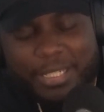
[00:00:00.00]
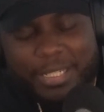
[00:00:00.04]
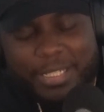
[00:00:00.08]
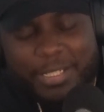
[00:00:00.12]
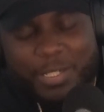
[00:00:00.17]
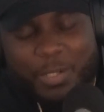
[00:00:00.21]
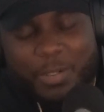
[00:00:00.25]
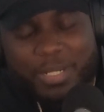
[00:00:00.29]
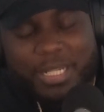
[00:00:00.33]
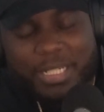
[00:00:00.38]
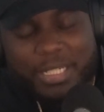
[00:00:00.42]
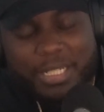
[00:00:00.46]

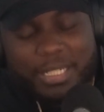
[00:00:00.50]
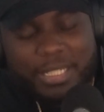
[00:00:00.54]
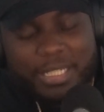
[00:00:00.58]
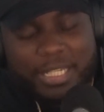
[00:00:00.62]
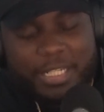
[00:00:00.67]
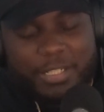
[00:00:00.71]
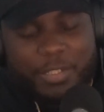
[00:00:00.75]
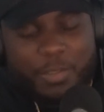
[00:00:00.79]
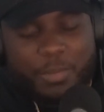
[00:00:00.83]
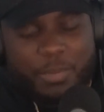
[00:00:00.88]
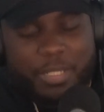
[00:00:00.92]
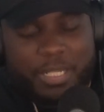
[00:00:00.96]
So that's
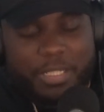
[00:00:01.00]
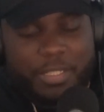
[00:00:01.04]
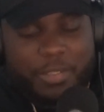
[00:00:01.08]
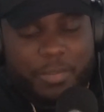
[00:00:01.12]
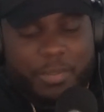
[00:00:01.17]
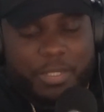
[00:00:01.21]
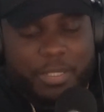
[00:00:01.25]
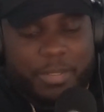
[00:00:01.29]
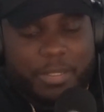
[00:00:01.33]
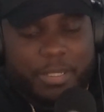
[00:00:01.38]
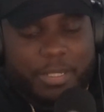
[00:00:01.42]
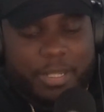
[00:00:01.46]
good that
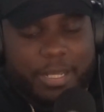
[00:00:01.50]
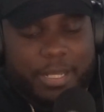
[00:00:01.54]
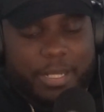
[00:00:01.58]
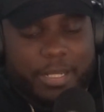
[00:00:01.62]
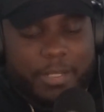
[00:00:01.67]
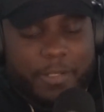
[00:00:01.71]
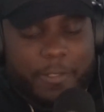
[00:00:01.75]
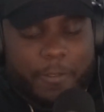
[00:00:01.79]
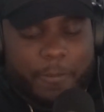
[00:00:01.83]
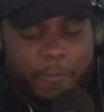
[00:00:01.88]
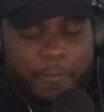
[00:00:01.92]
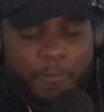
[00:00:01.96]
you can
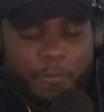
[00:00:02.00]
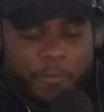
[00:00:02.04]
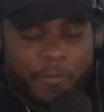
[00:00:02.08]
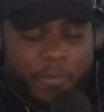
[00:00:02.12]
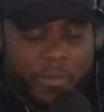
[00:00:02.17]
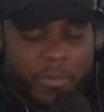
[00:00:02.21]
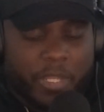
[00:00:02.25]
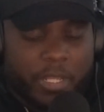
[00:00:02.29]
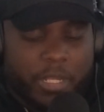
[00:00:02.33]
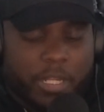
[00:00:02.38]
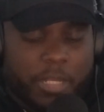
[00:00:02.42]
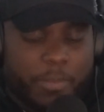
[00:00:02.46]

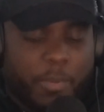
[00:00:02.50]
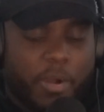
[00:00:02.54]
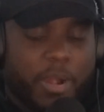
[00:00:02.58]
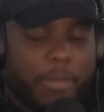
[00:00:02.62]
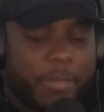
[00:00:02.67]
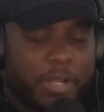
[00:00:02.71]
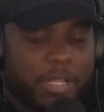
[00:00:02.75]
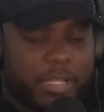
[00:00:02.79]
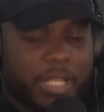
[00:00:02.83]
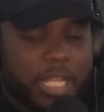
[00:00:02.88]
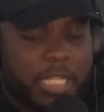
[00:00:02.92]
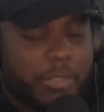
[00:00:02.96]

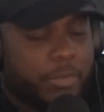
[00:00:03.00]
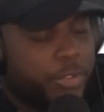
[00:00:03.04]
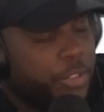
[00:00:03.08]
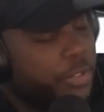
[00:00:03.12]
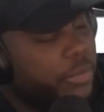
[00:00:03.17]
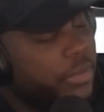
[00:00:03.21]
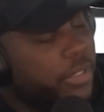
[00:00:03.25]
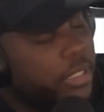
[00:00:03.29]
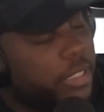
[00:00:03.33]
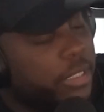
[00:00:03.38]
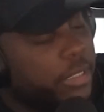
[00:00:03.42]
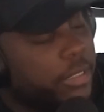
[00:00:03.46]
compartmentalize
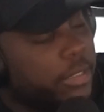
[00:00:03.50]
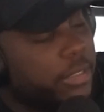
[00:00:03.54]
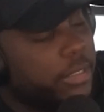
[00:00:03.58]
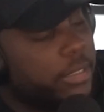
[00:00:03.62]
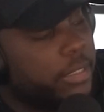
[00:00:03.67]
what you learn.